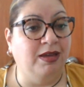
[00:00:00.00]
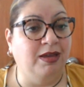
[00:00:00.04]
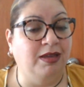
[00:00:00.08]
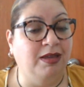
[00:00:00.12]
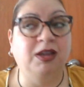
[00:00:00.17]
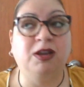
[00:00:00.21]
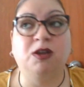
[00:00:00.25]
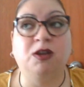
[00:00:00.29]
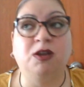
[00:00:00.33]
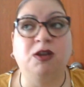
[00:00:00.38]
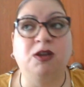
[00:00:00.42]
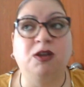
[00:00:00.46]

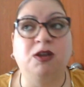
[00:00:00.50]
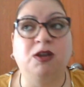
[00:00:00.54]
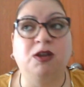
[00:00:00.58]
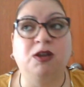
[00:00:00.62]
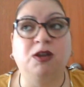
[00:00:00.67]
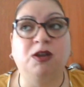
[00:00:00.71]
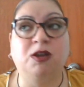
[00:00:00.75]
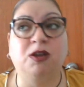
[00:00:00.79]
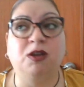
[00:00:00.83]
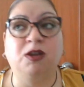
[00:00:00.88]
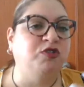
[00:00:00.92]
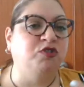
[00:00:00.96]
You know, and
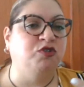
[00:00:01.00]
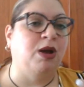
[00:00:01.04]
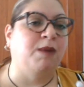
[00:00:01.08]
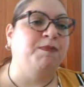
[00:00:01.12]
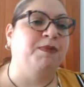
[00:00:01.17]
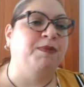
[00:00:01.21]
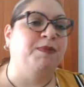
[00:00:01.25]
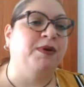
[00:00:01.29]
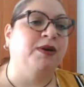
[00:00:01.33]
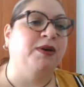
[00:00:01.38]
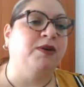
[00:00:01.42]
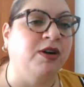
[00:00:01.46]
most
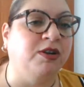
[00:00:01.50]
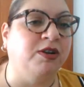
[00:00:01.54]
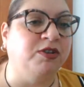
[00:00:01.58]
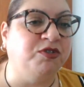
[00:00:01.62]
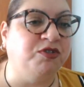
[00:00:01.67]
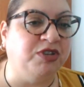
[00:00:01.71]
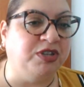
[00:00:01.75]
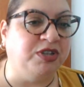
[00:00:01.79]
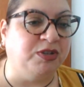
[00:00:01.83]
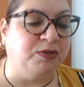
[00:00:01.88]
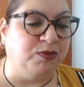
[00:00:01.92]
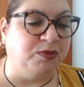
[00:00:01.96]
tropical
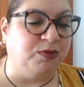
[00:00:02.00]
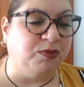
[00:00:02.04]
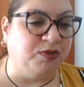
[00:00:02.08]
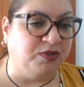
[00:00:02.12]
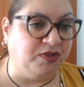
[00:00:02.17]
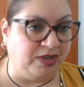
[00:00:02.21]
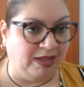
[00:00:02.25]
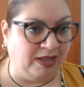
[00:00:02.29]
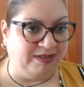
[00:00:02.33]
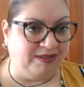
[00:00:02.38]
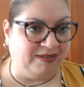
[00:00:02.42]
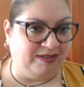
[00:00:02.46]
countries will
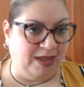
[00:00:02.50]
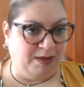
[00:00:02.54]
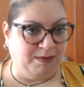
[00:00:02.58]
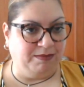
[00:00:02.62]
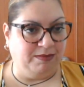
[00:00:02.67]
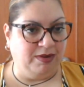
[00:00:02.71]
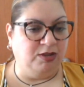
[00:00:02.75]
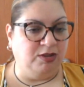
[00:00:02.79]
say the same.